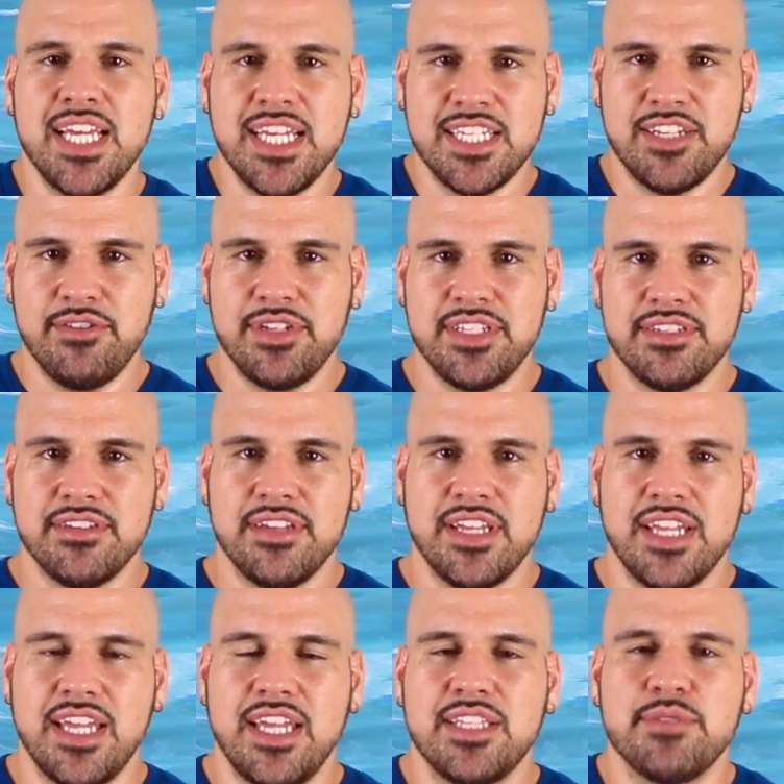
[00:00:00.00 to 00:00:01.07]
So
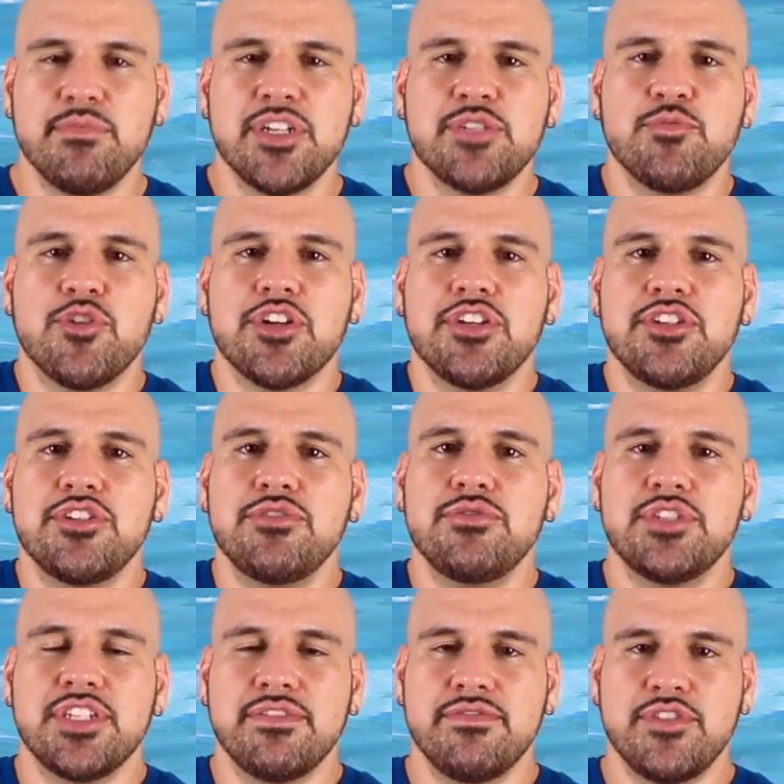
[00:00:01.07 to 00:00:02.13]
it's much more
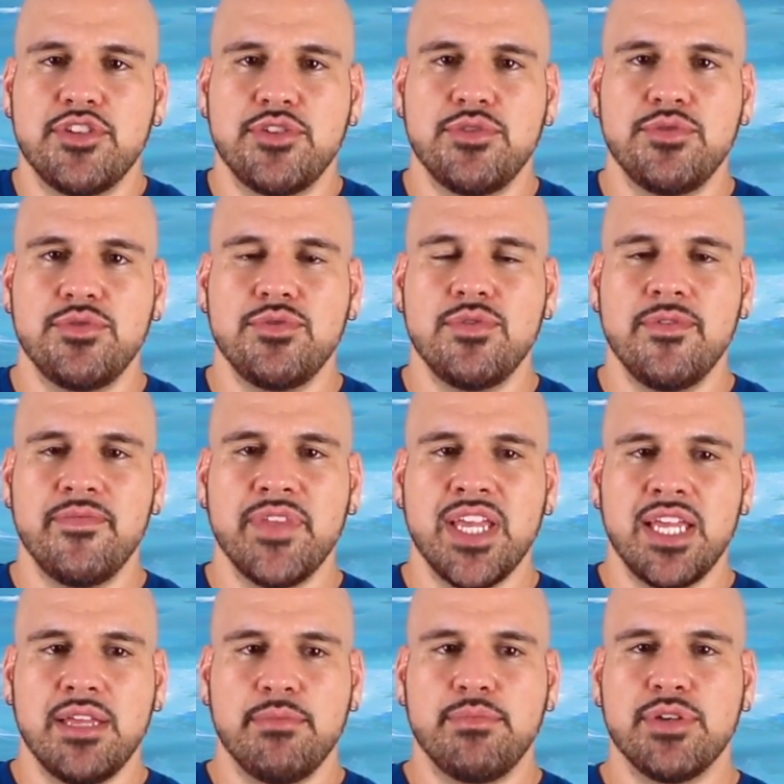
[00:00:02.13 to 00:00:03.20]
conducive to
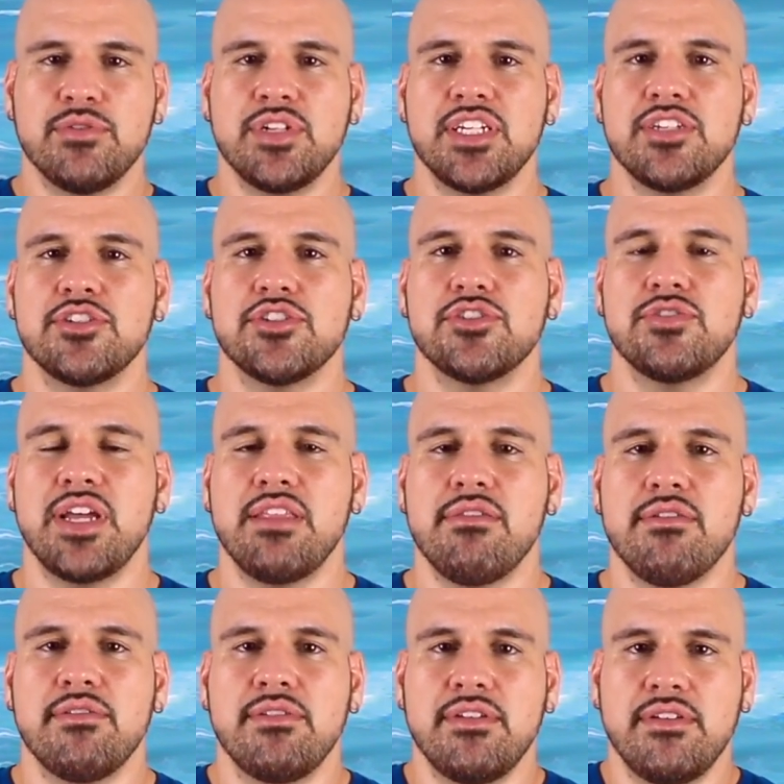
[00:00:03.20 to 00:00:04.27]
building strength
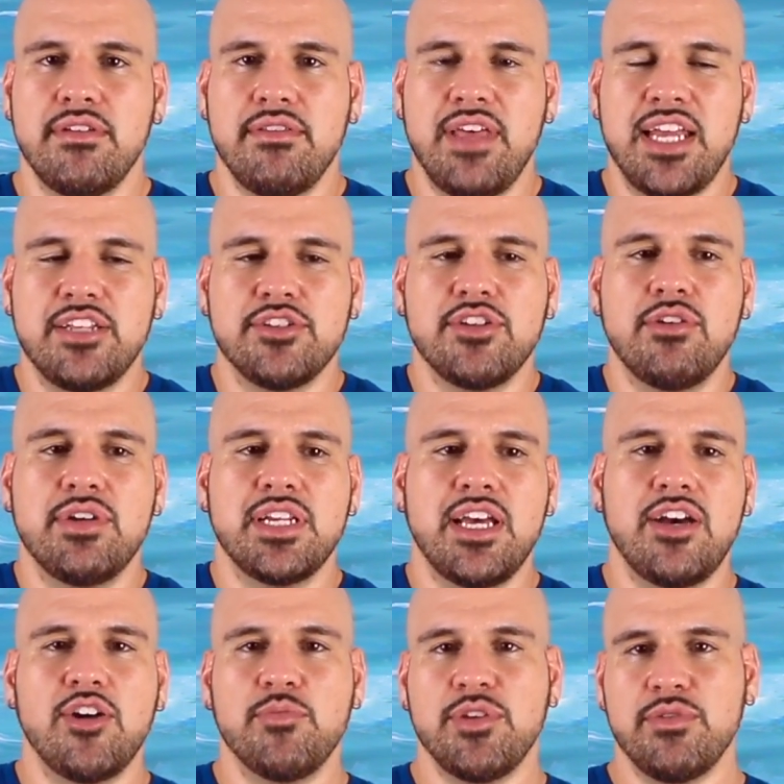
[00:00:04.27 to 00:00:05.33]
that is going to
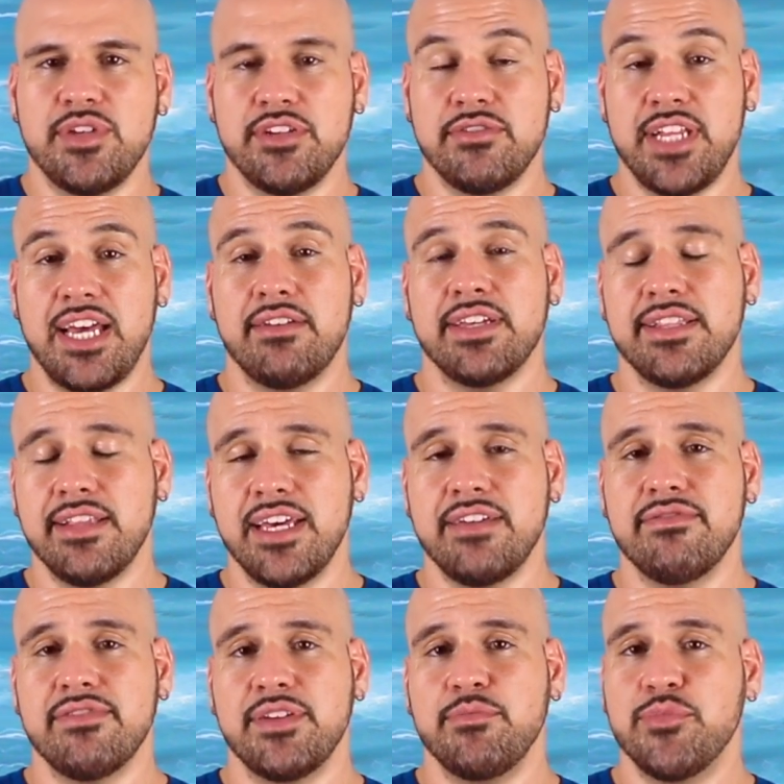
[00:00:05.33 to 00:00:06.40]
help you in your daily life,
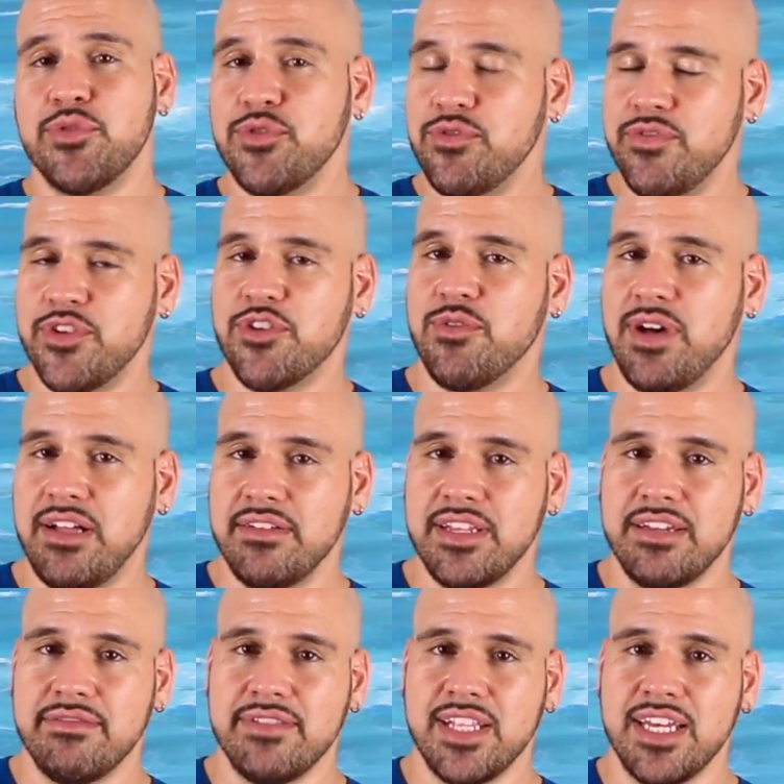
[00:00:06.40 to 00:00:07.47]
improve your quality
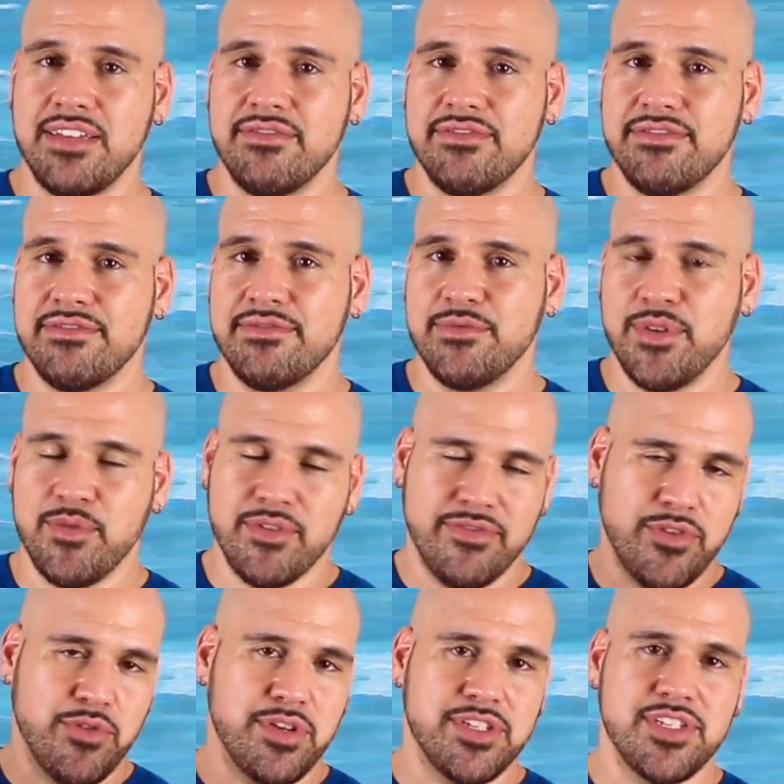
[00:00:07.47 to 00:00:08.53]
of life, what we're
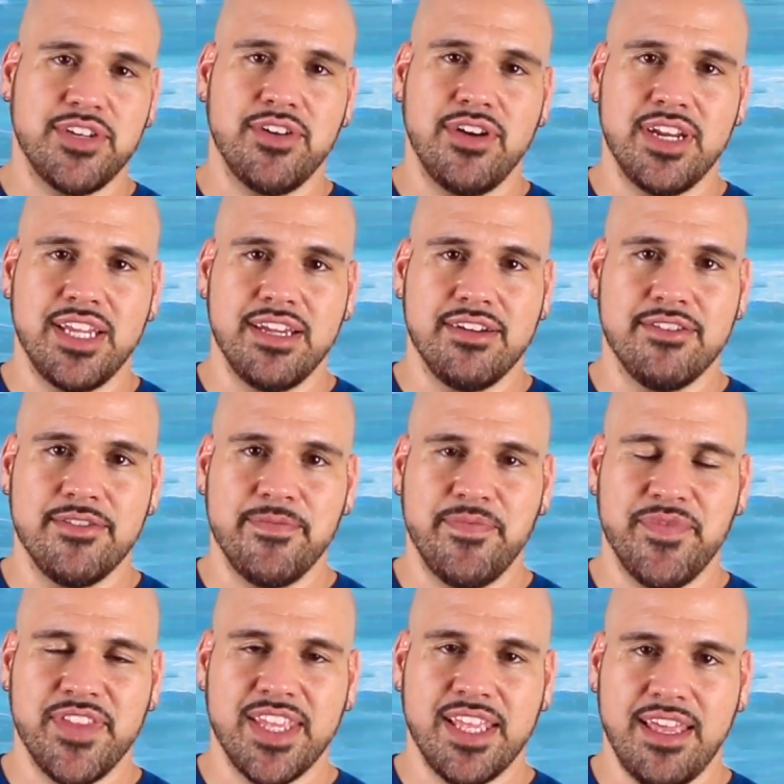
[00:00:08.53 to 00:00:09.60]
focusing on here,
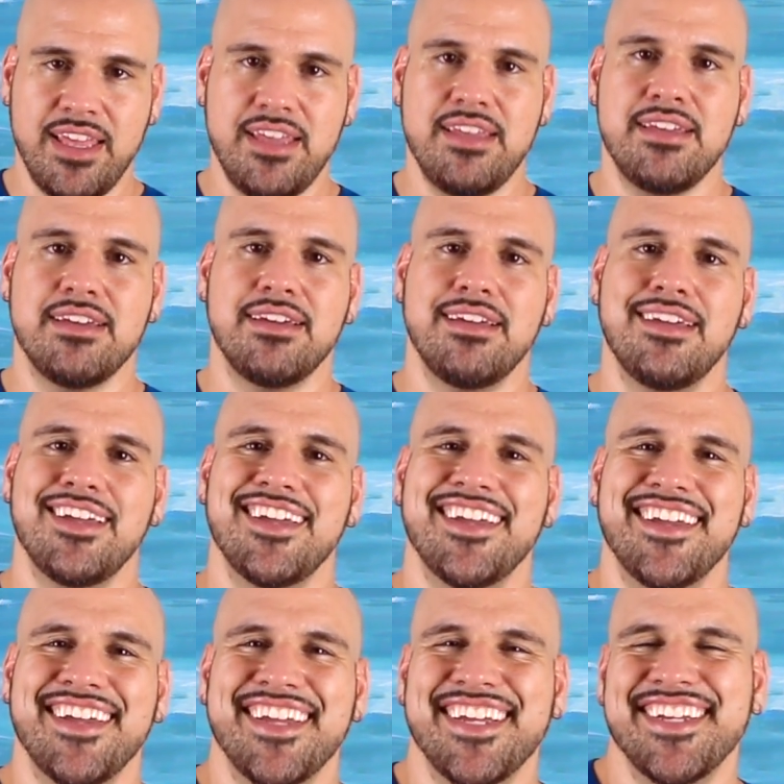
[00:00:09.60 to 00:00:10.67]

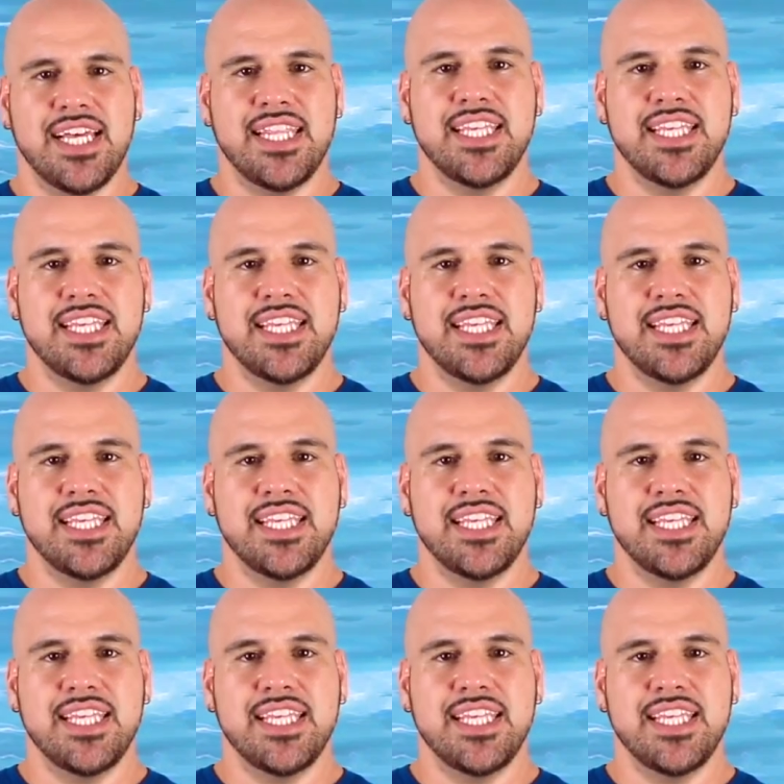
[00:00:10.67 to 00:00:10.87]
okay?